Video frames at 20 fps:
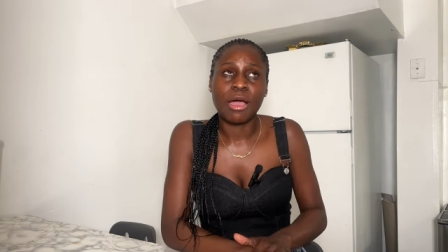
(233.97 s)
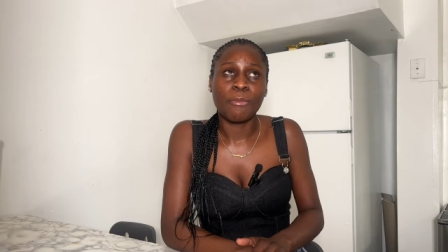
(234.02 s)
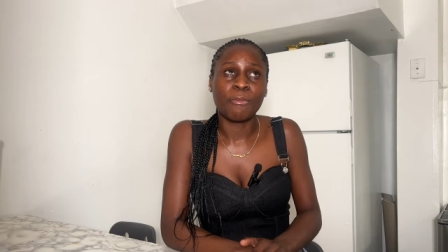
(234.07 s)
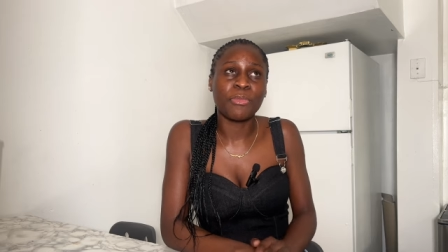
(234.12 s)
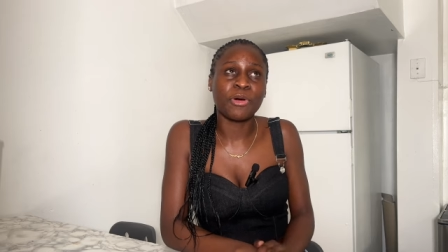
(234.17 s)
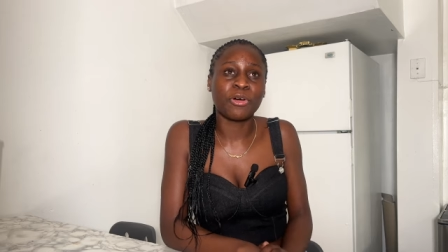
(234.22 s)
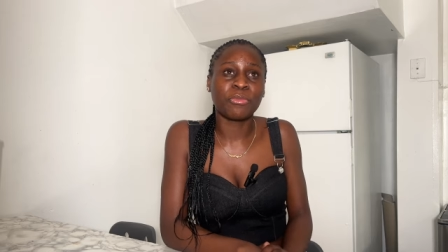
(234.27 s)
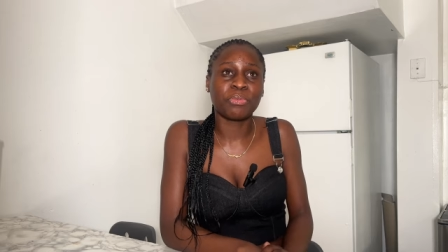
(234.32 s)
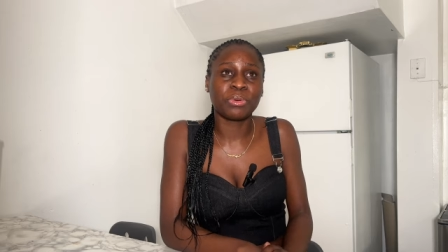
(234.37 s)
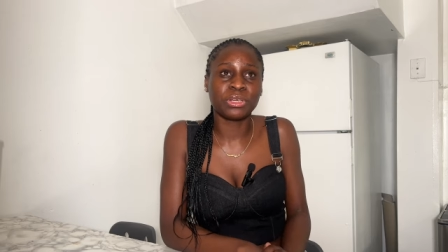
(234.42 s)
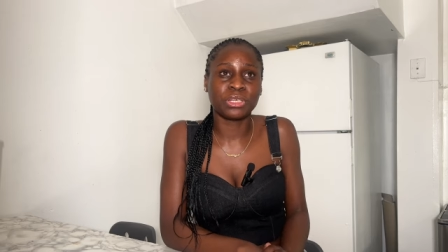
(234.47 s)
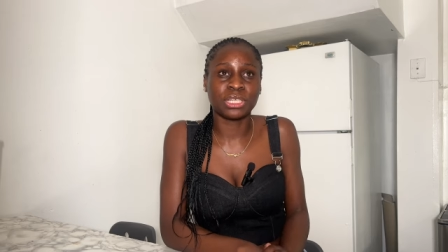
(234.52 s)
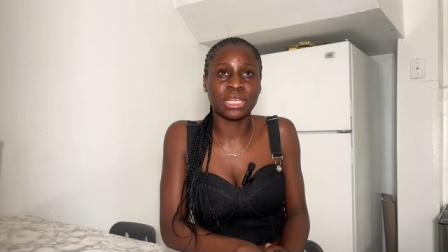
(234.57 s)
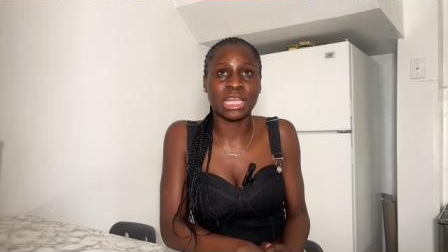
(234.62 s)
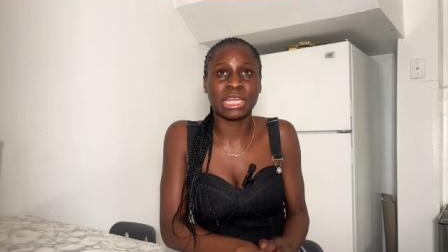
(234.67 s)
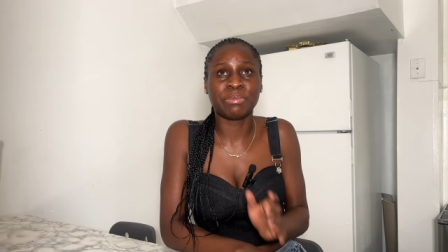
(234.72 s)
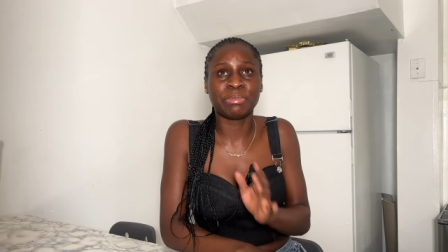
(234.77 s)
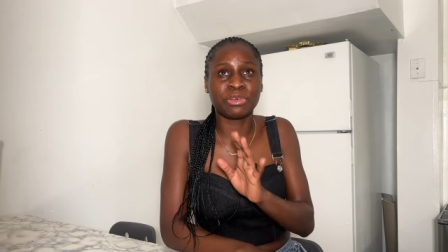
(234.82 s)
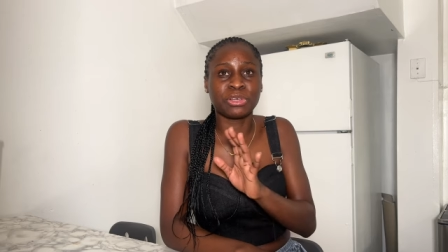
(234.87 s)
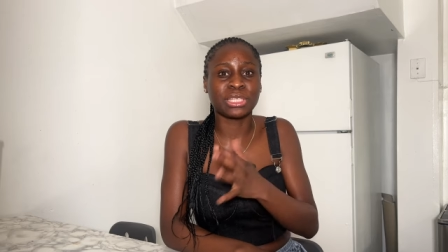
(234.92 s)
But
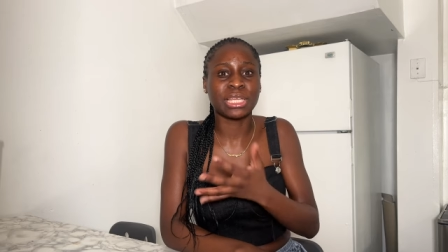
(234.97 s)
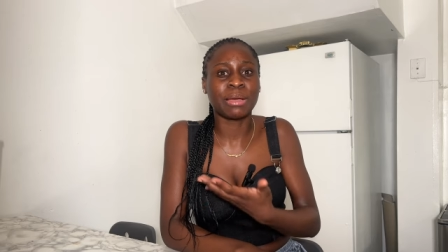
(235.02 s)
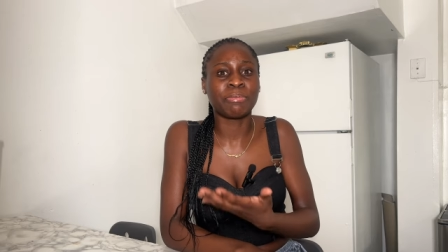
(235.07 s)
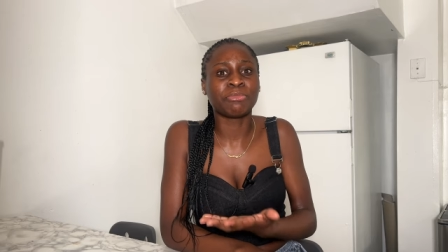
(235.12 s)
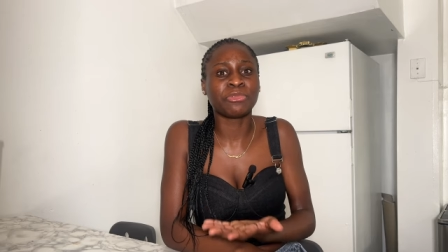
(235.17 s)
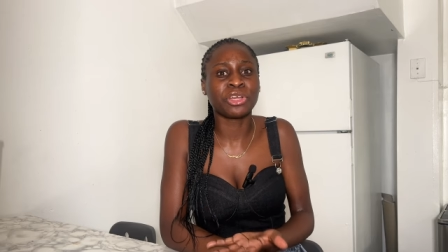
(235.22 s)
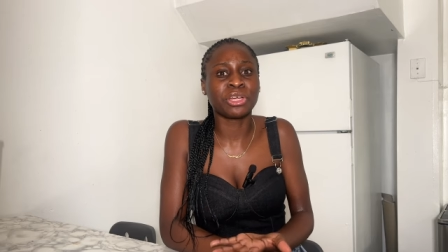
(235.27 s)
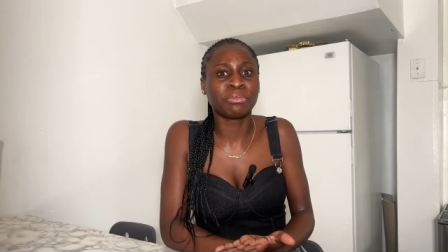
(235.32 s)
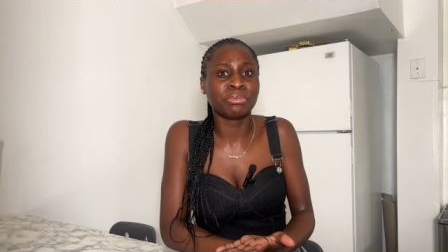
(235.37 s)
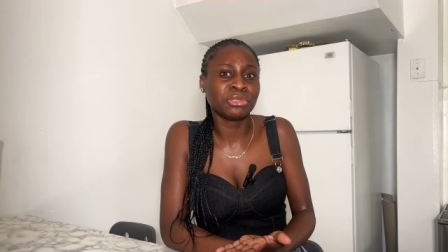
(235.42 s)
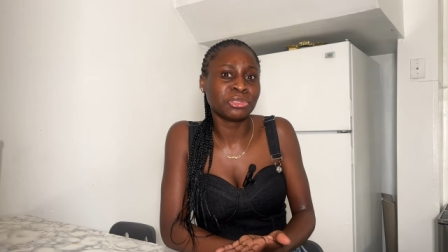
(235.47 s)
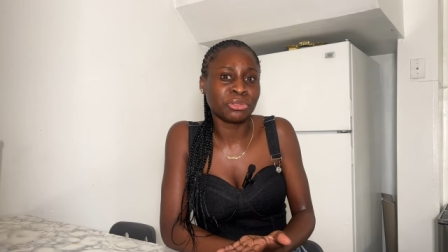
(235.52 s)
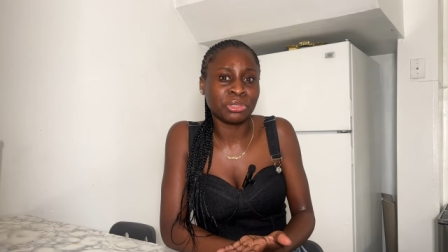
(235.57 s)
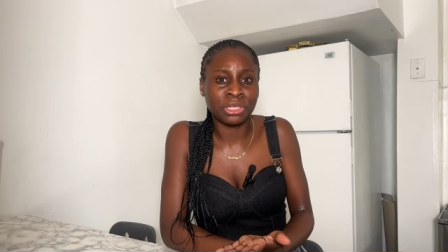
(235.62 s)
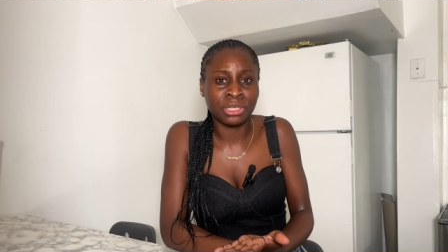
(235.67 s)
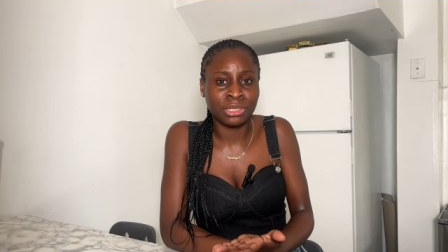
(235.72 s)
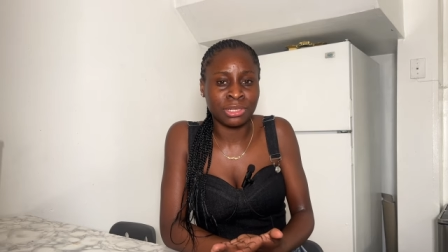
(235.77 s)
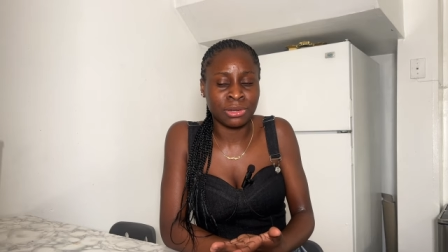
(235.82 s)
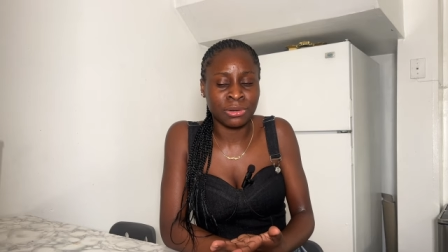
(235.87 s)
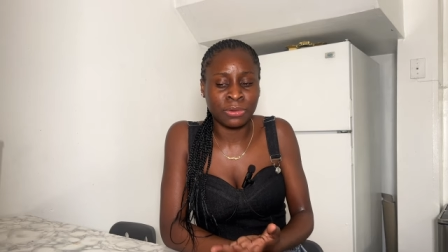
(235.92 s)
personally, because I'm not able to
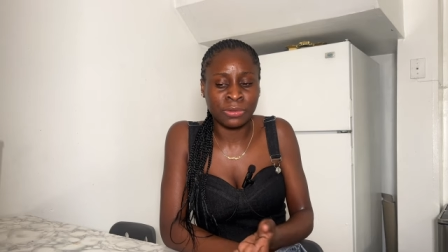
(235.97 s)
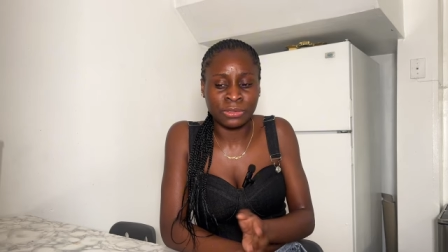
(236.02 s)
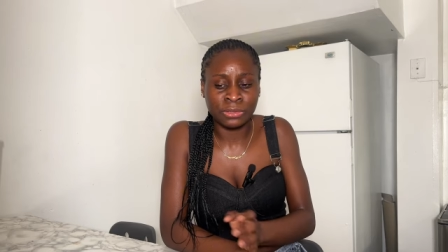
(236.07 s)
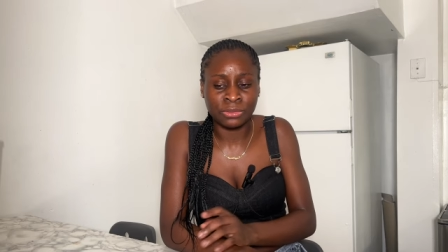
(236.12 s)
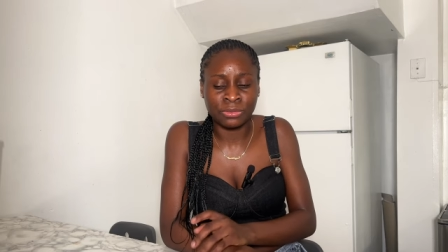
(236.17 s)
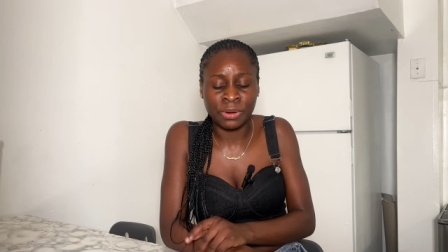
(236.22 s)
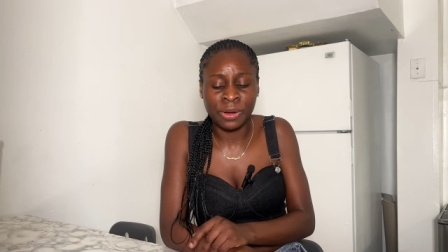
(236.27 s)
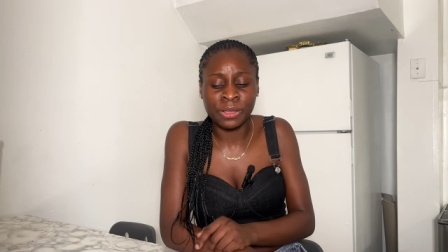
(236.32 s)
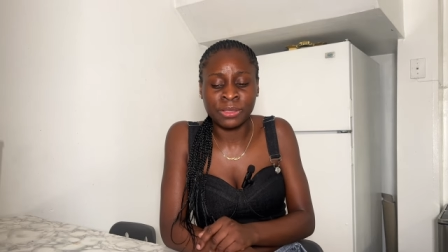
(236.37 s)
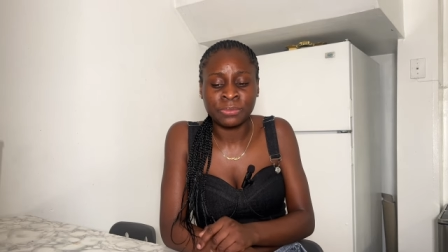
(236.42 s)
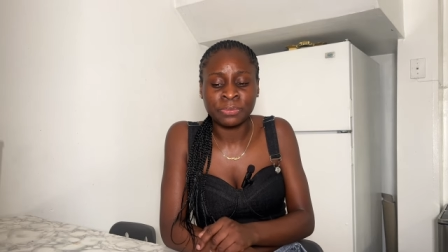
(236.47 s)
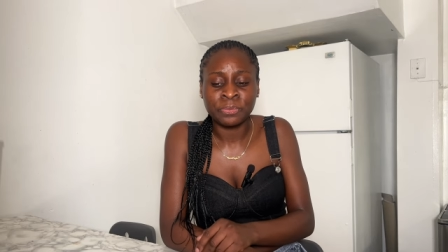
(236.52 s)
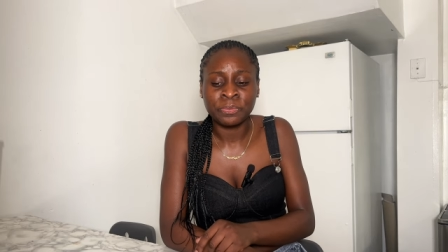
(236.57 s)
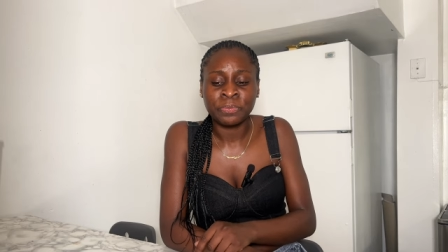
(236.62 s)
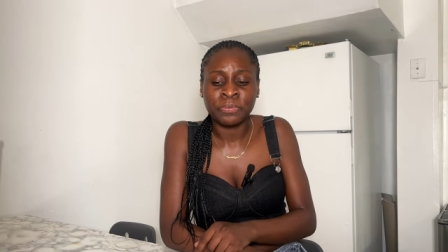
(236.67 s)
eat a lot, right?